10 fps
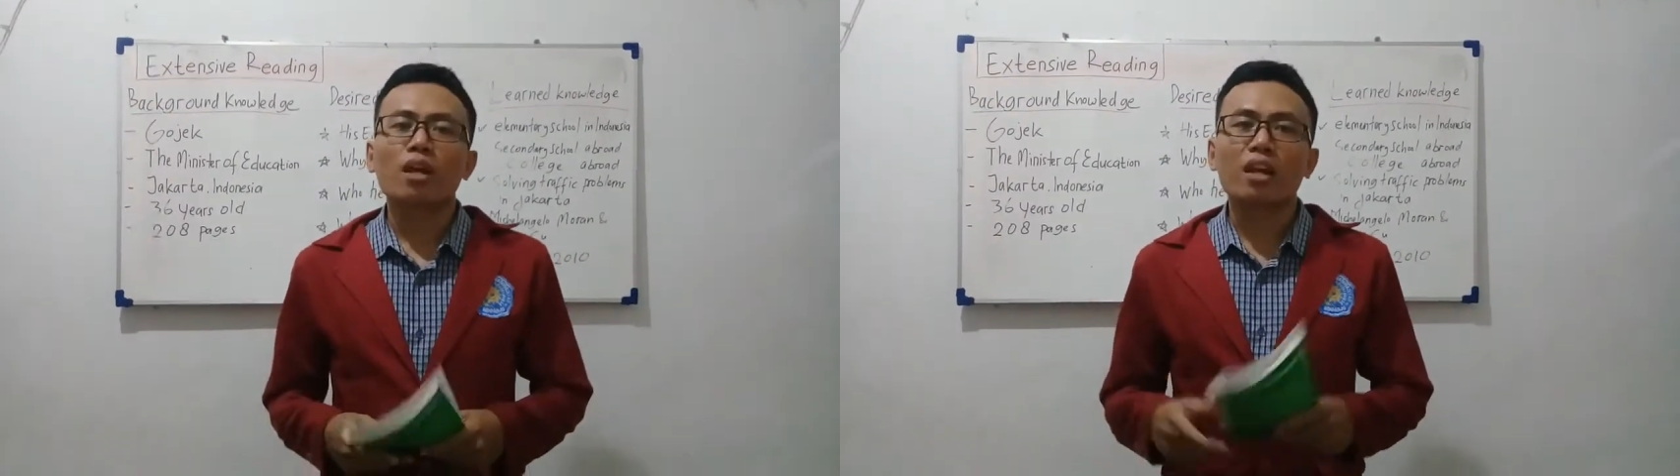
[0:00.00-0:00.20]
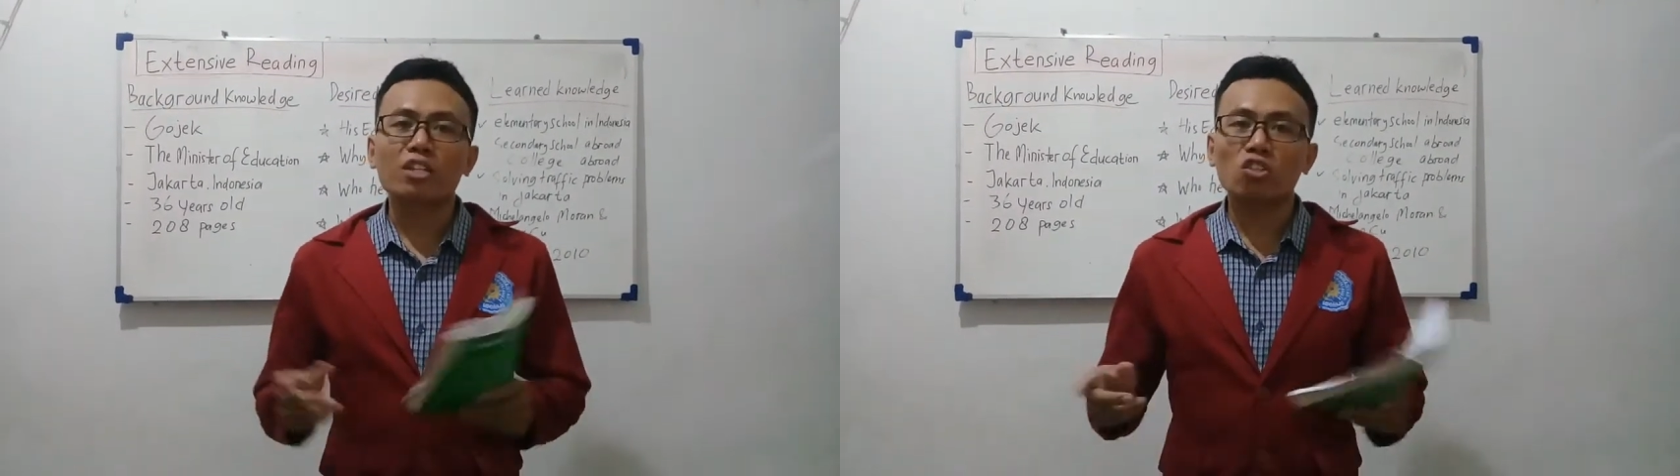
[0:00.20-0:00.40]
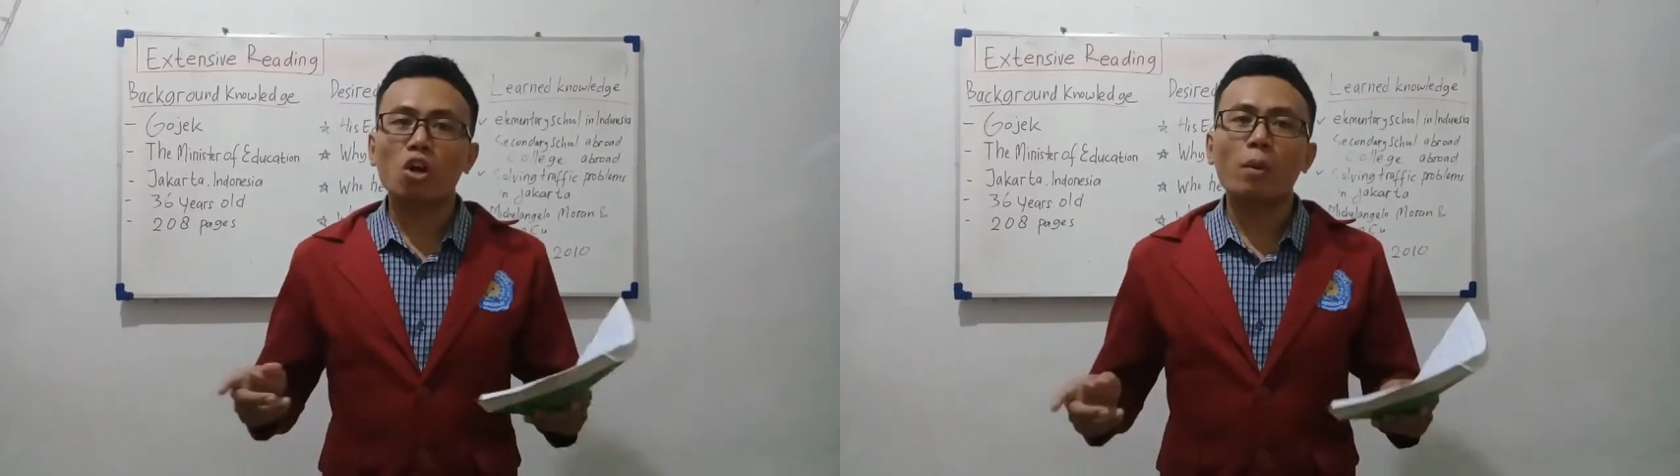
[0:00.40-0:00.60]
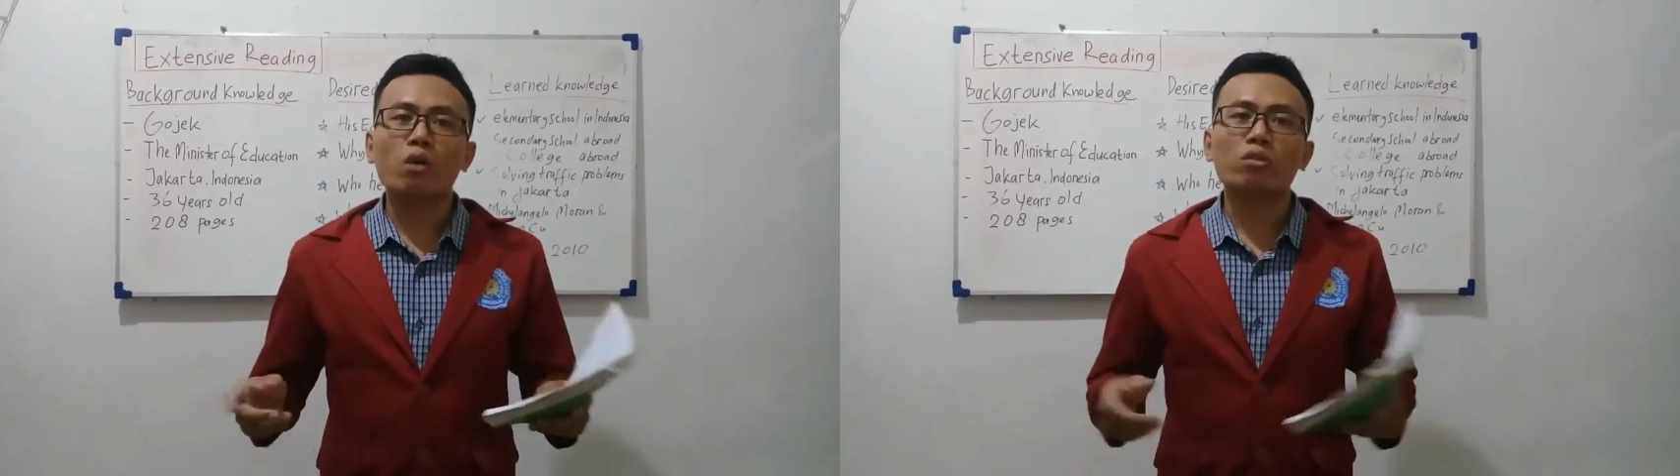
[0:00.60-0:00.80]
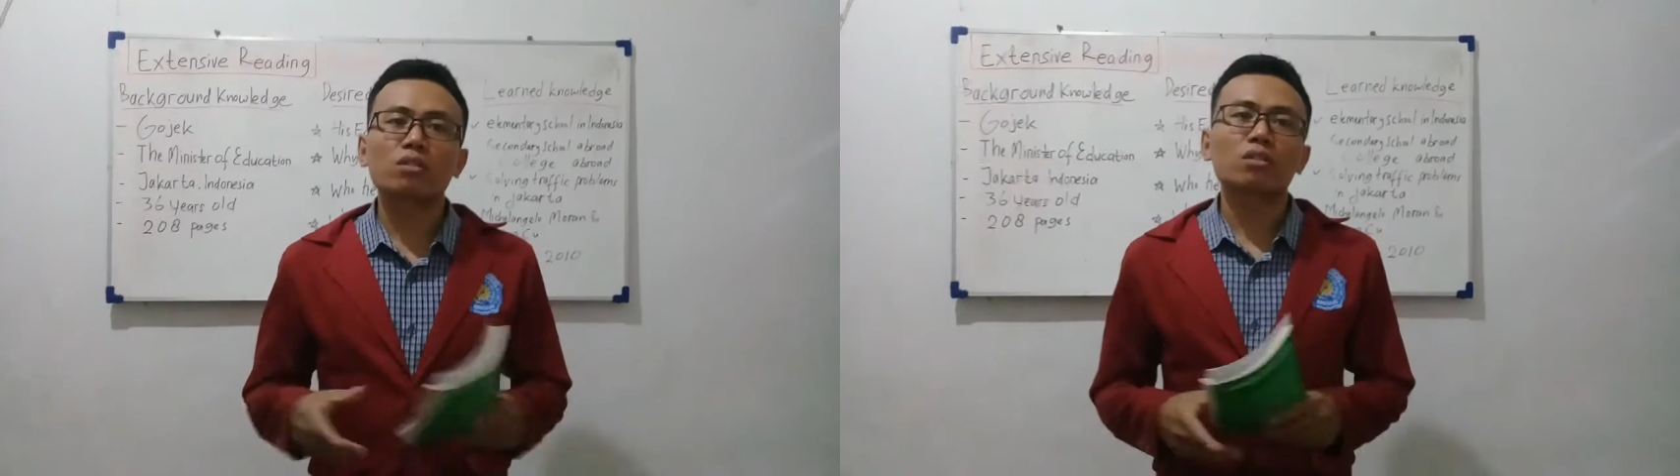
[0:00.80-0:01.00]
let's talk
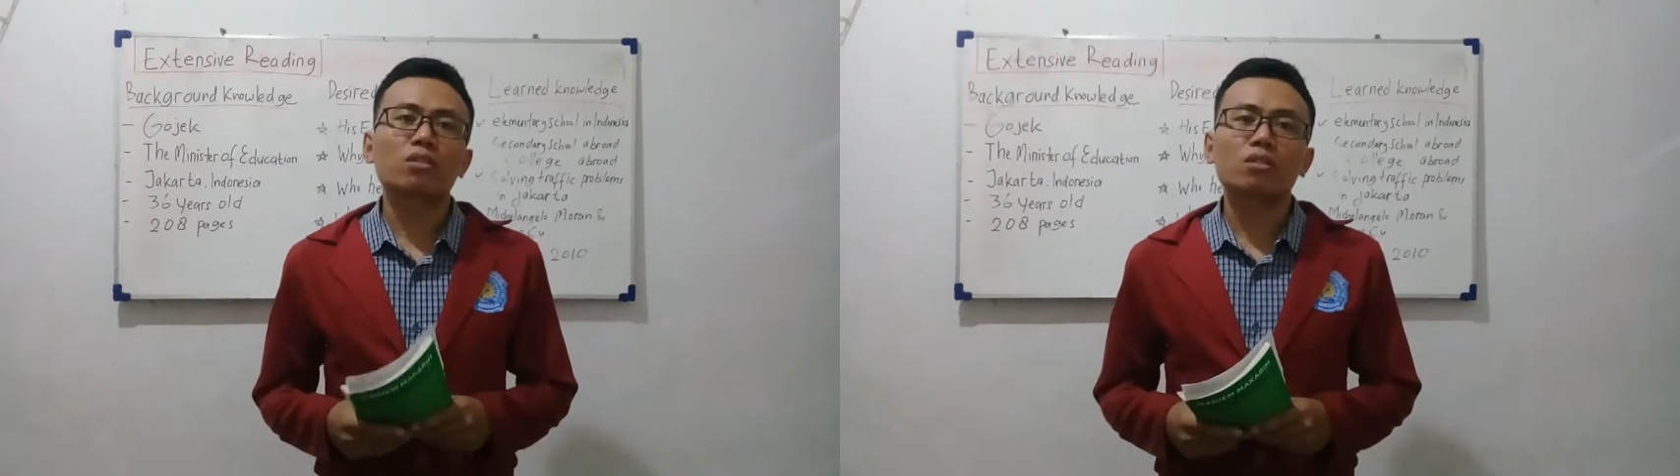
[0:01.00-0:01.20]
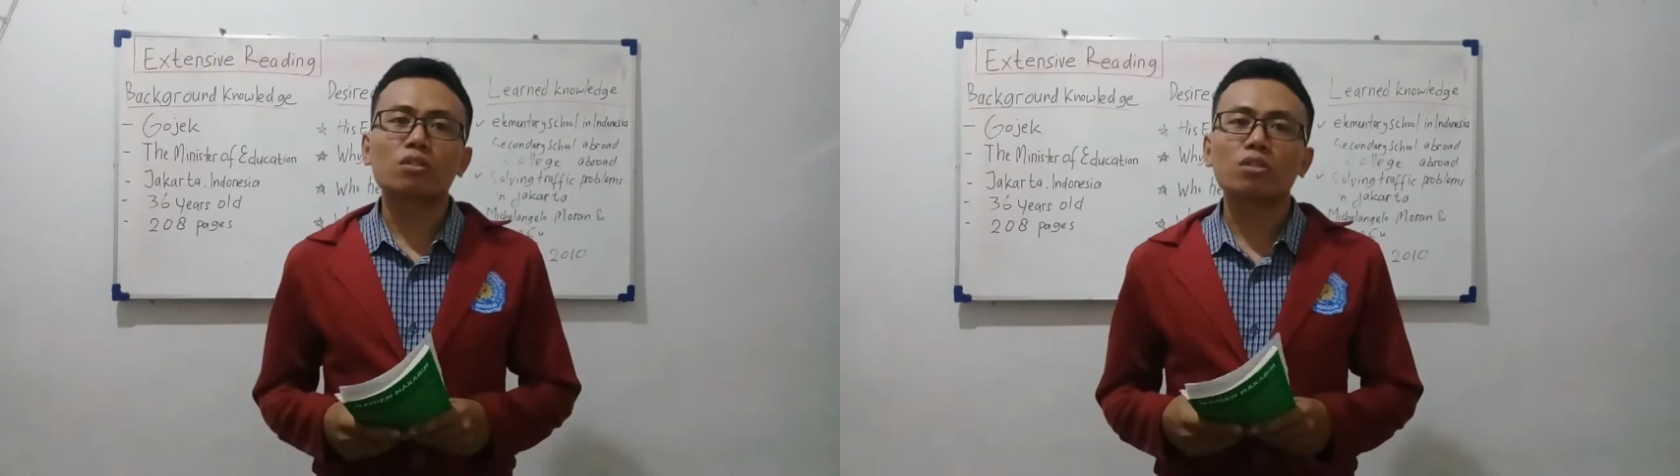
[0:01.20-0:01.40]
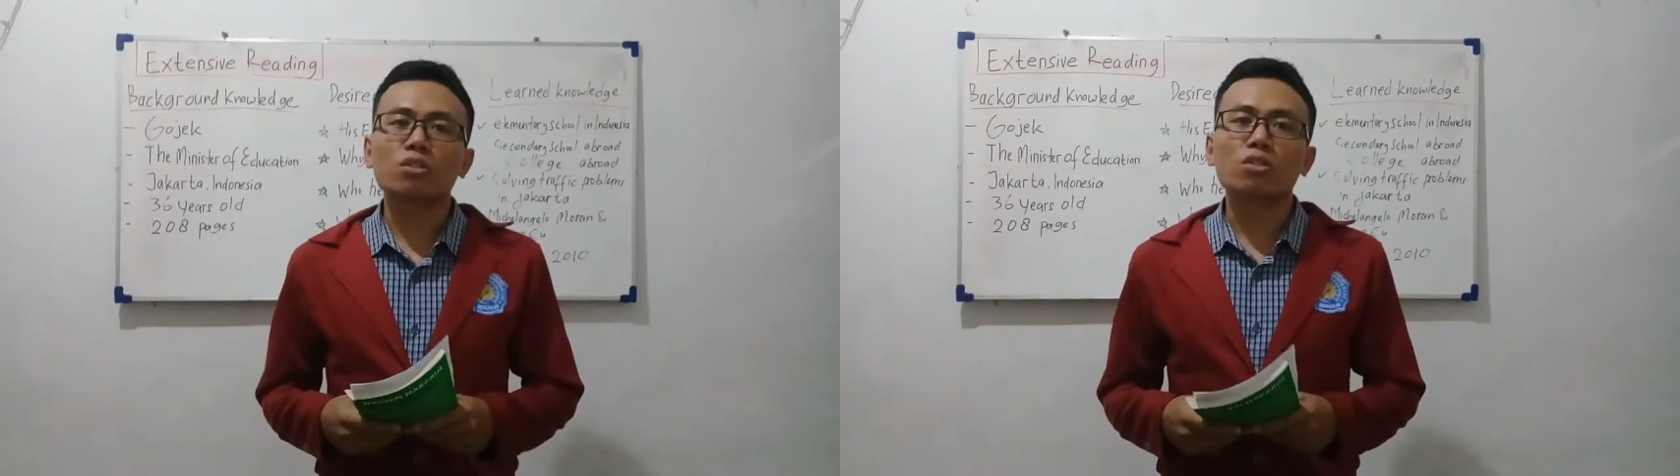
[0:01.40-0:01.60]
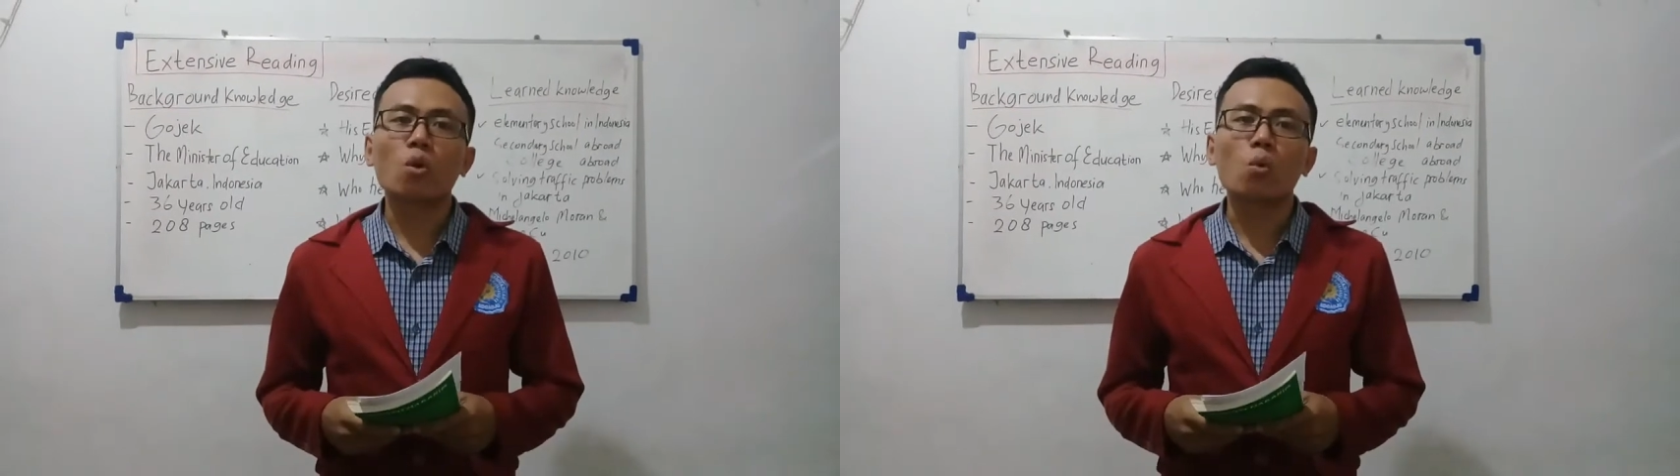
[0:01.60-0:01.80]
about the